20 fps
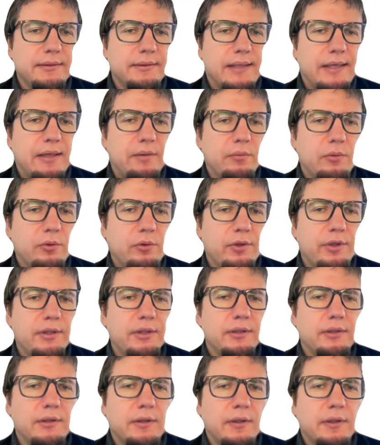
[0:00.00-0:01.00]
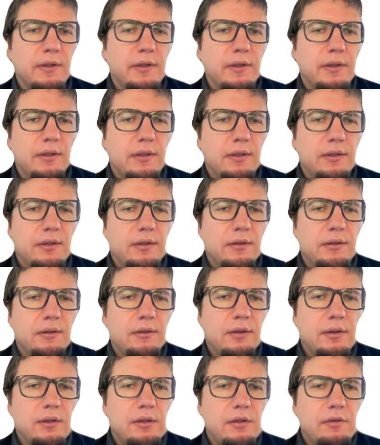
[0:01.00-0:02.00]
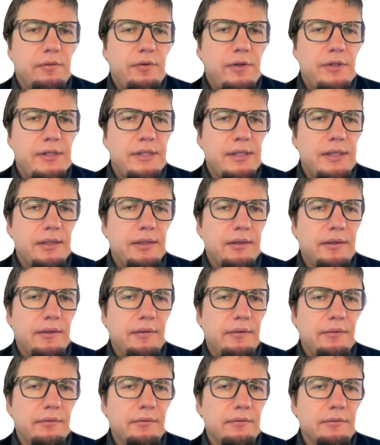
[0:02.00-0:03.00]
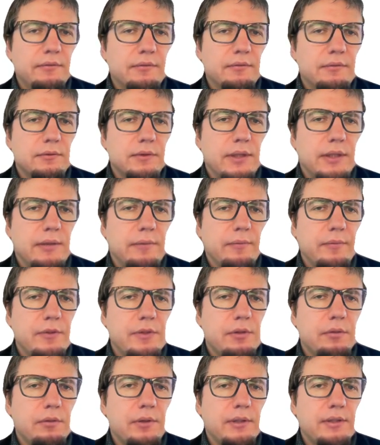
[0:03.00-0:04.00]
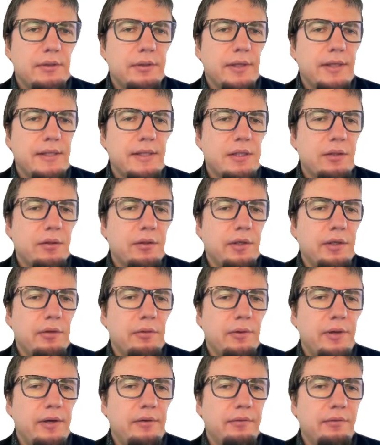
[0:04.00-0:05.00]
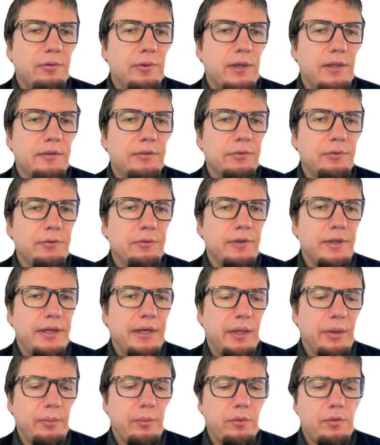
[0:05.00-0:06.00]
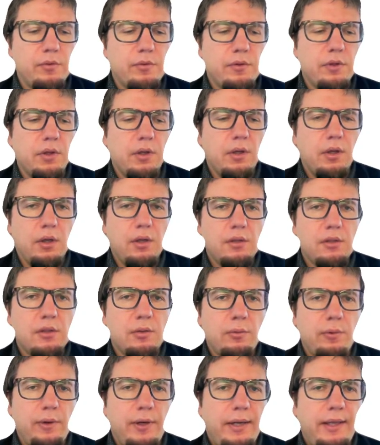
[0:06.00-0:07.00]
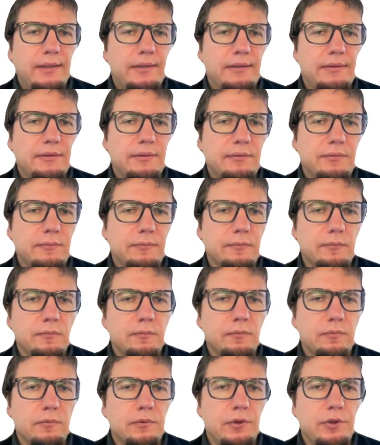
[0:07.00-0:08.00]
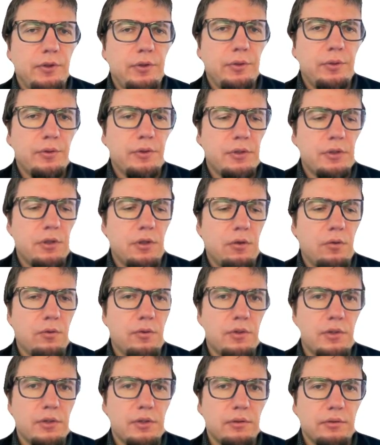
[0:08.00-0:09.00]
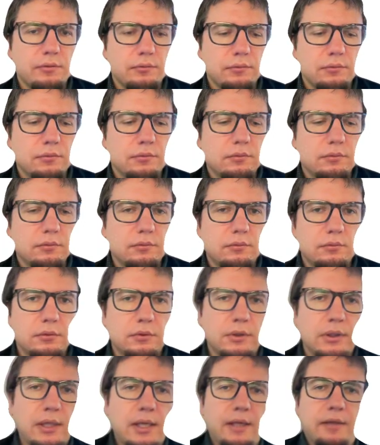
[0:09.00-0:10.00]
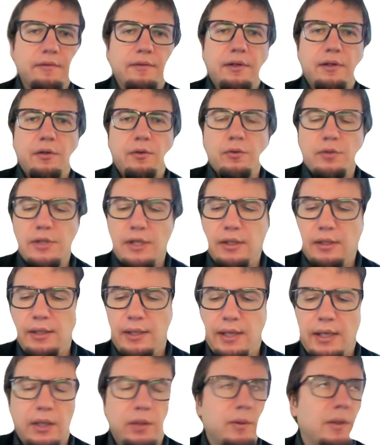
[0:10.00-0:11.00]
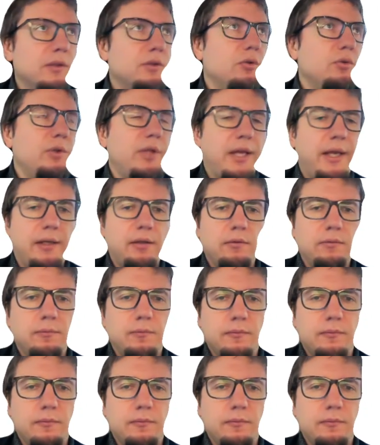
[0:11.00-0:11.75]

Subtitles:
time grid? So firstly, yeah, so as you can see here, we have quite few variables. So let use those, use equal to 10.